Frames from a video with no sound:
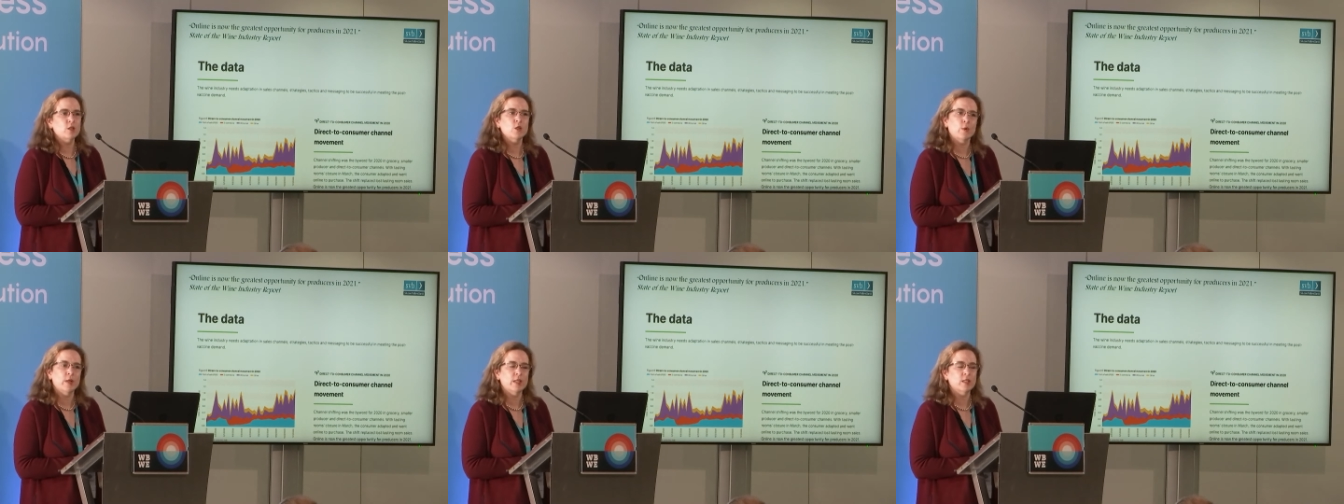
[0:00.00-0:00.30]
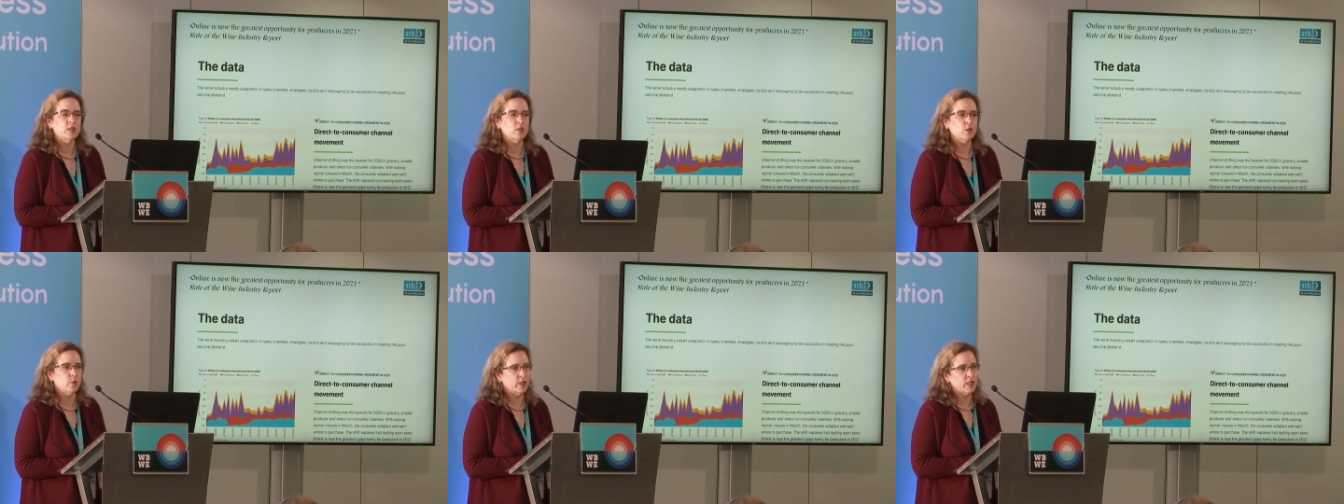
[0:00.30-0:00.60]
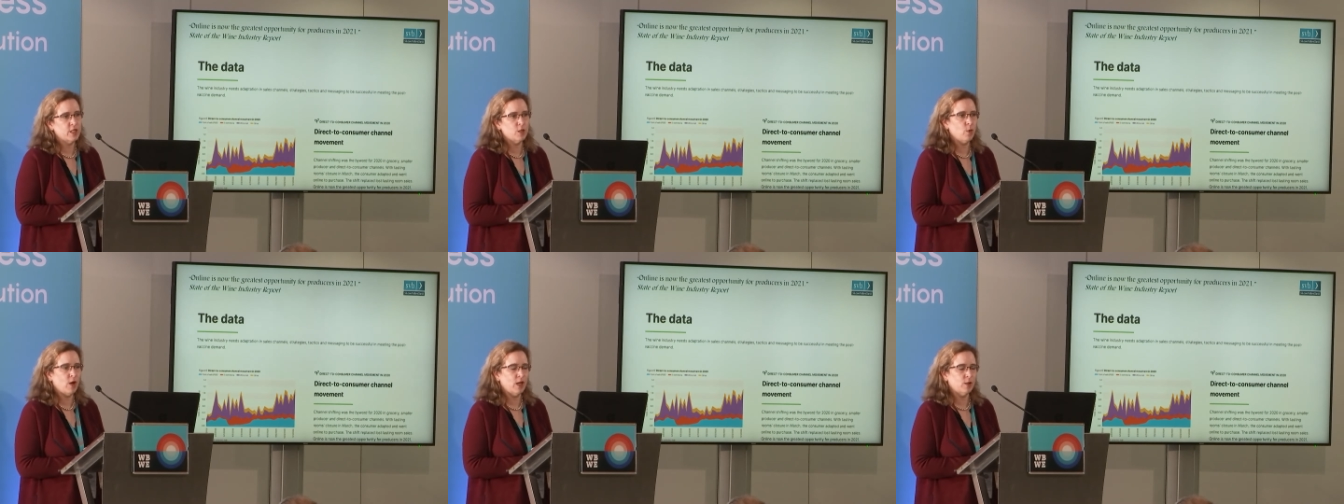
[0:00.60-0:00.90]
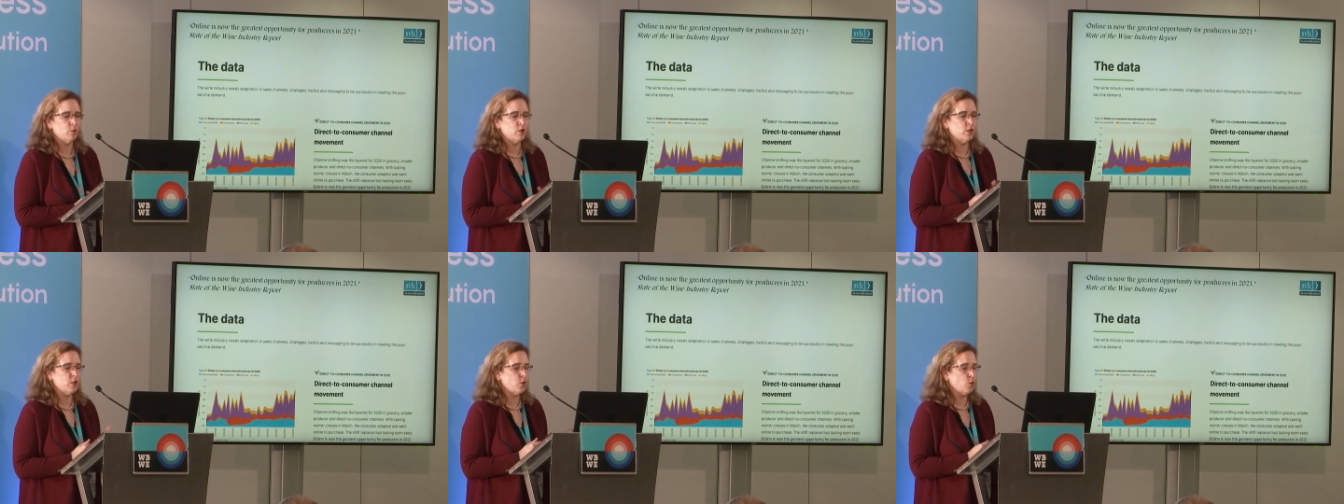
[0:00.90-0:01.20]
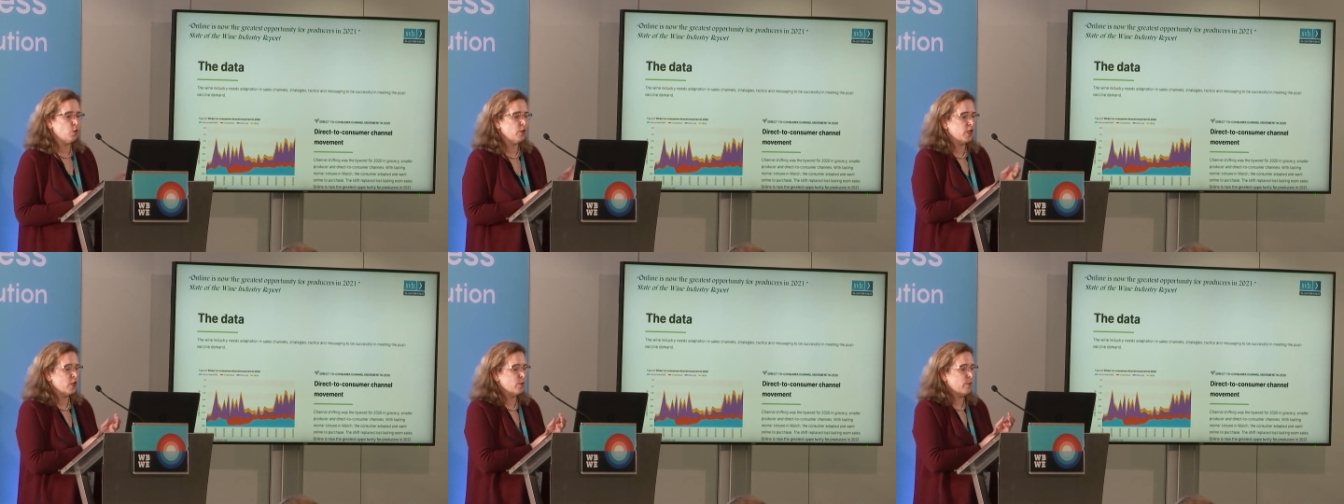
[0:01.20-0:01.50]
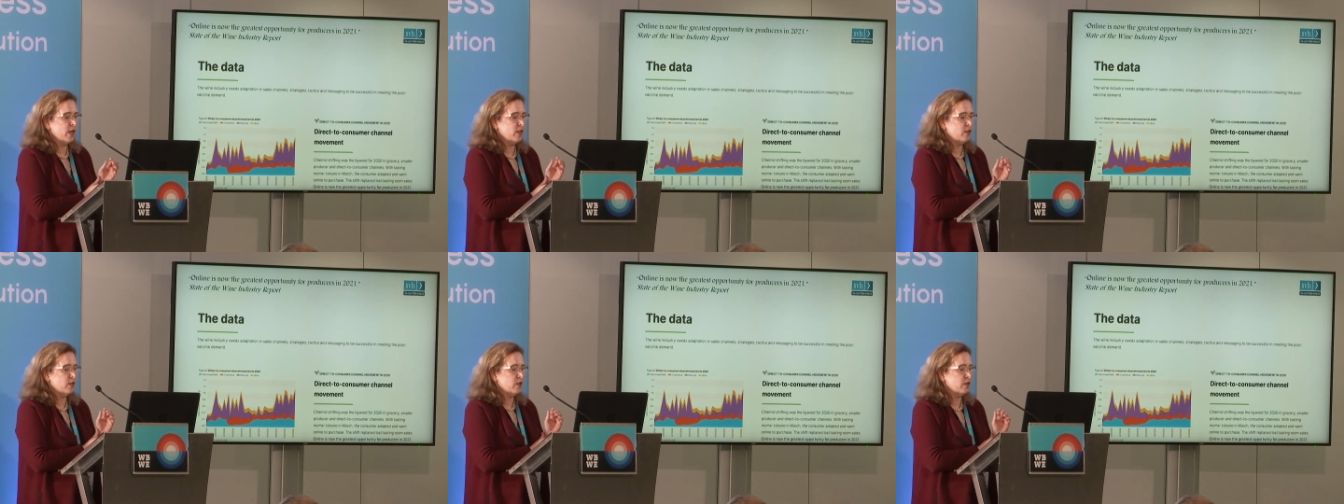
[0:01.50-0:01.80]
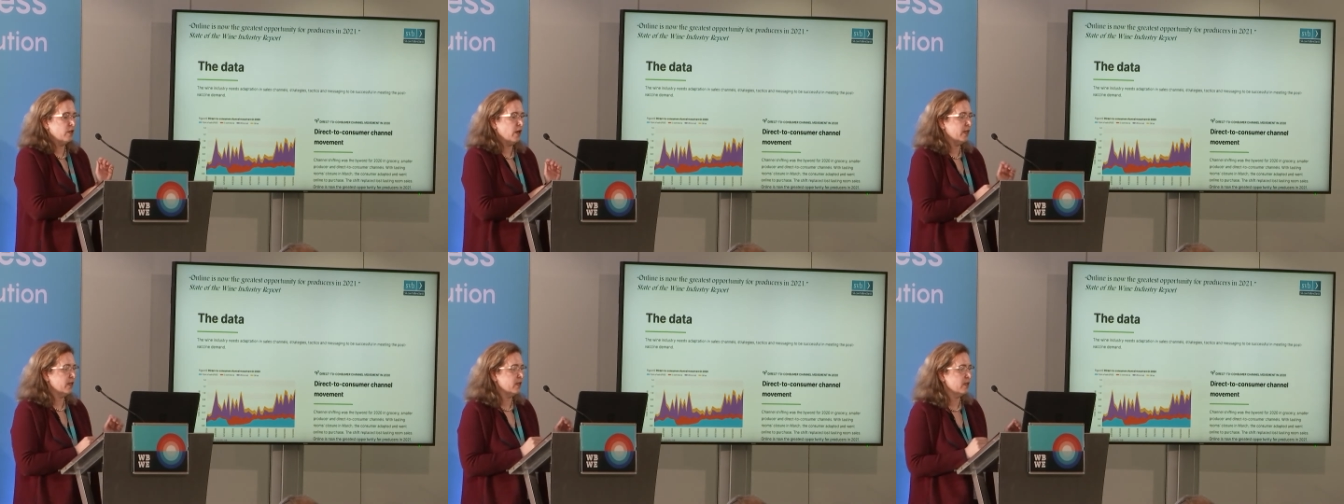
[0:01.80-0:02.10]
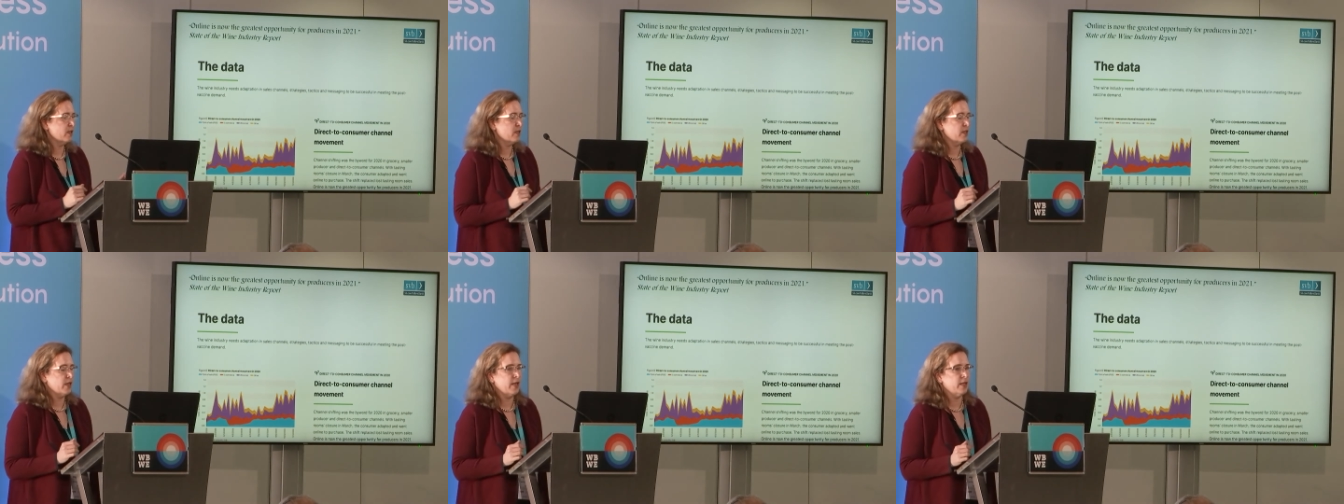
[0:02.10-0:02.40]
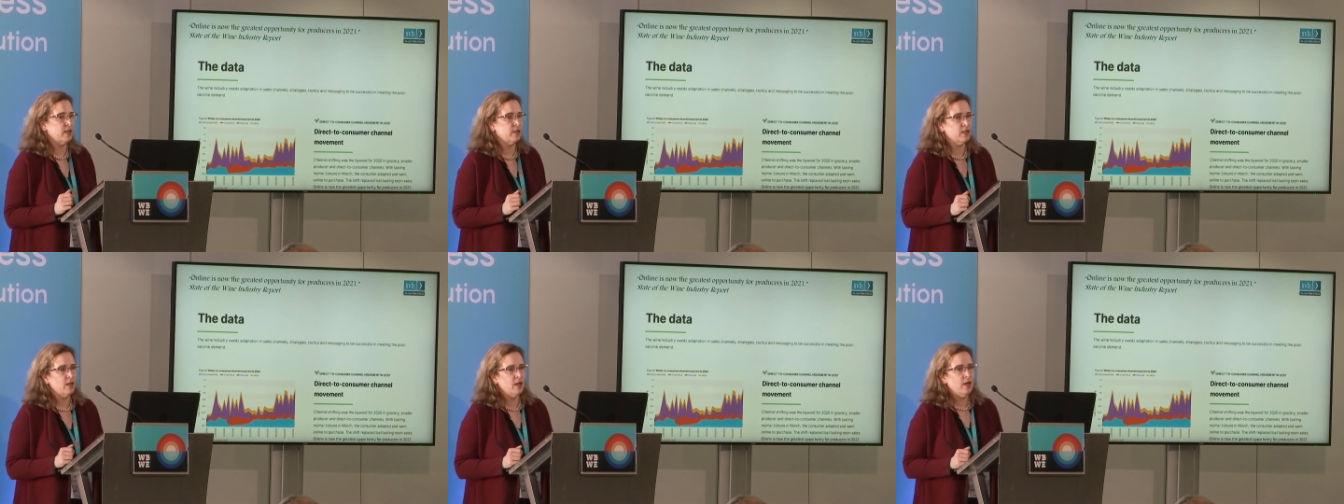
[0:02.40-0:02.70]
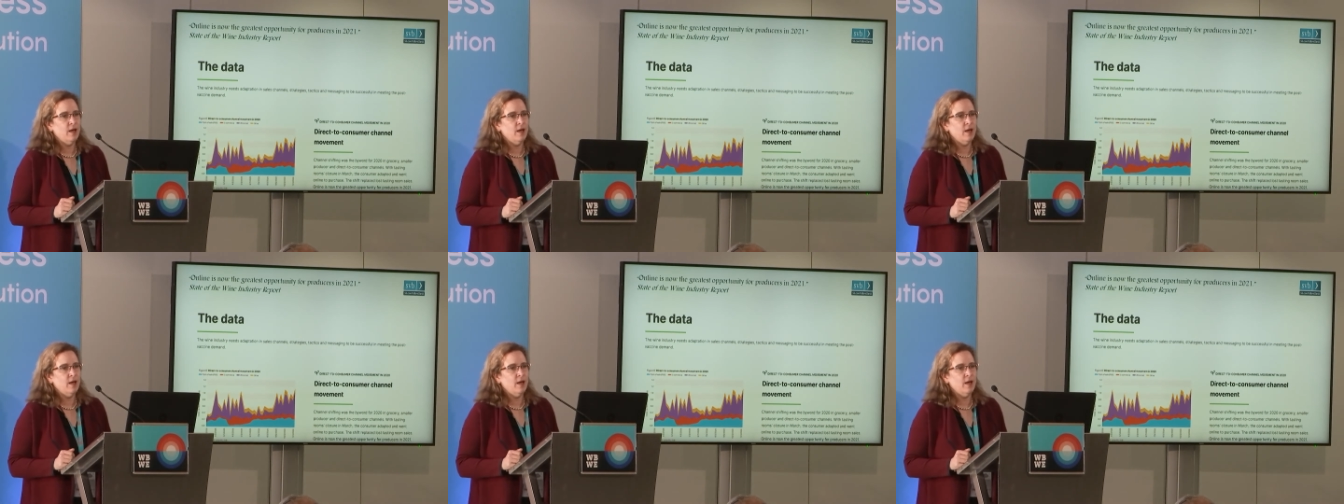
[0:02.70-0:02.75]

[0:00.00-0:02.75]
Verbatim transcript: 2021 was talking about the United States.